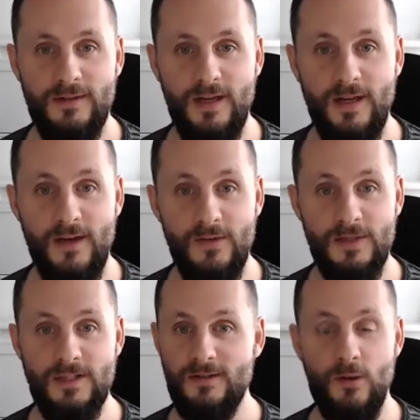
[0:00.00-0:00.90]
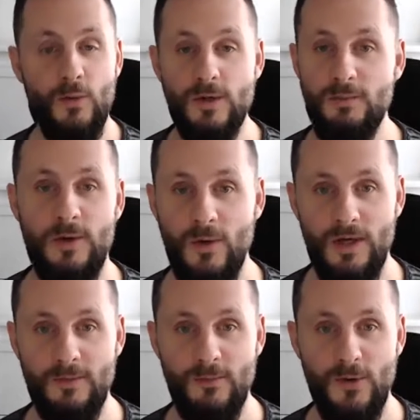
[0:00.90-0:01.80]
And I know this has always been a
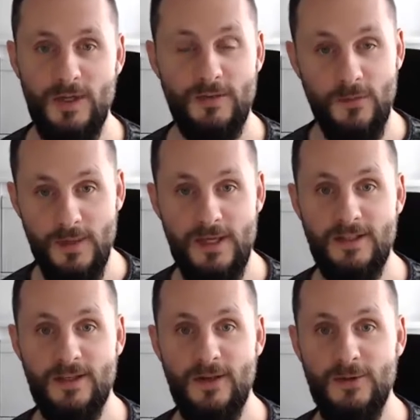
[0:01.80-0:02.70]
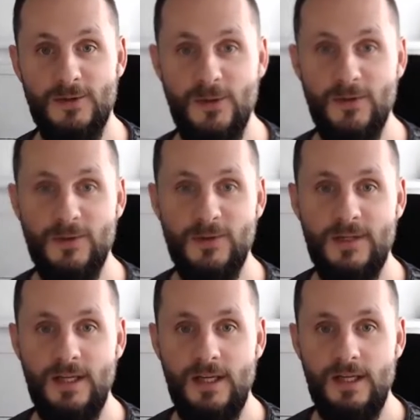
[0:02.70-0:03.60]
work in progress for me as a coach too.
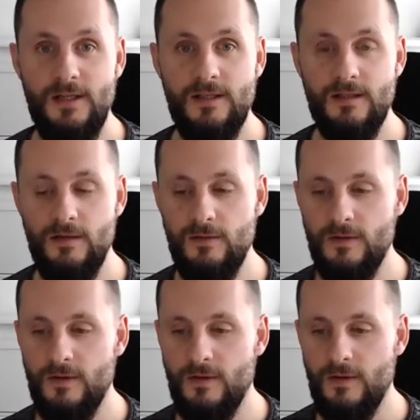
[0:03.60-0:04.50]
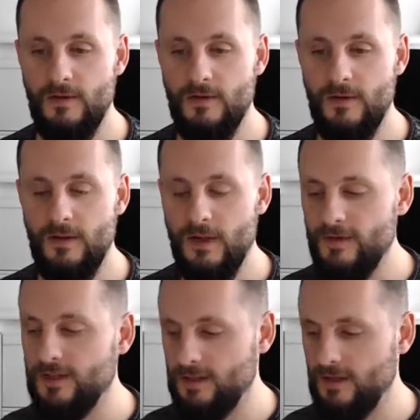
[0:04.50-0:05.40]
So
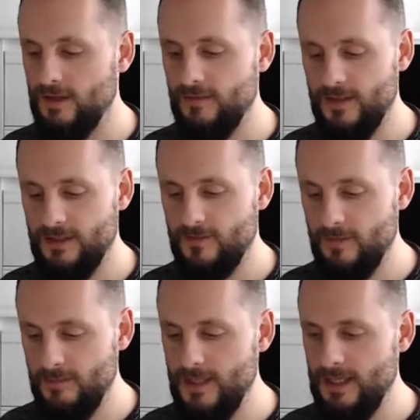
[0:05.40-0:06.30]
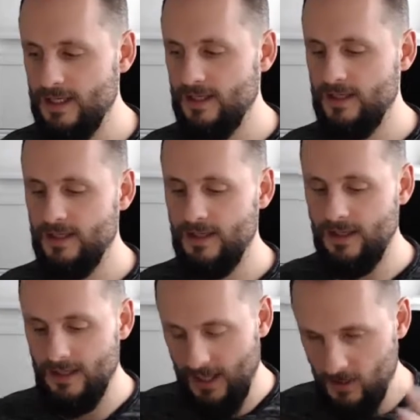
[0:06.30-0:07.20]
loving service for me
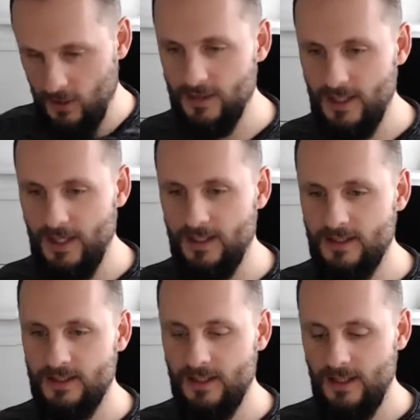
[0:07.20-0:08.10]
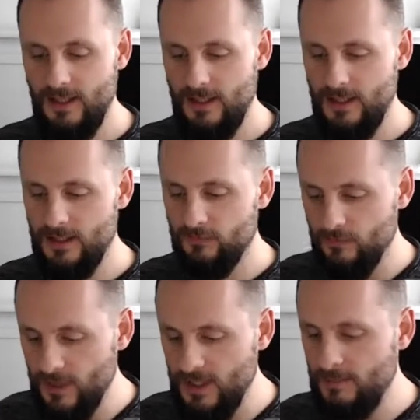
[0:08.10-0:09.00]
in that context is
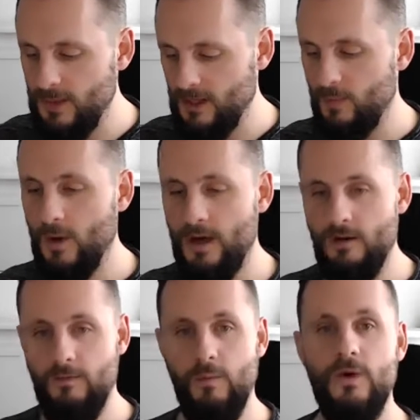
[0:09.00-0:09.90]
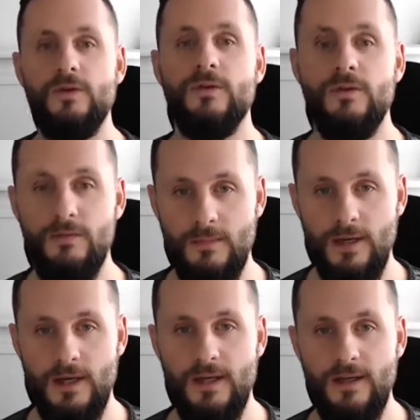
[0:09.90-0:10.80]
really being aware of what's on your
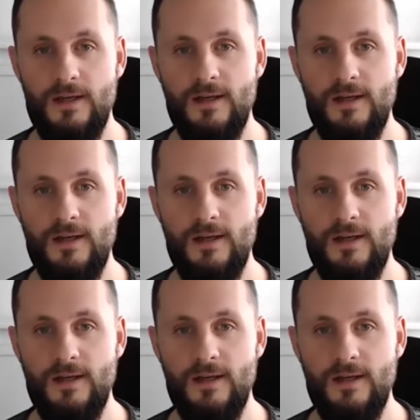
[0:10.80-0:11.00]
mind,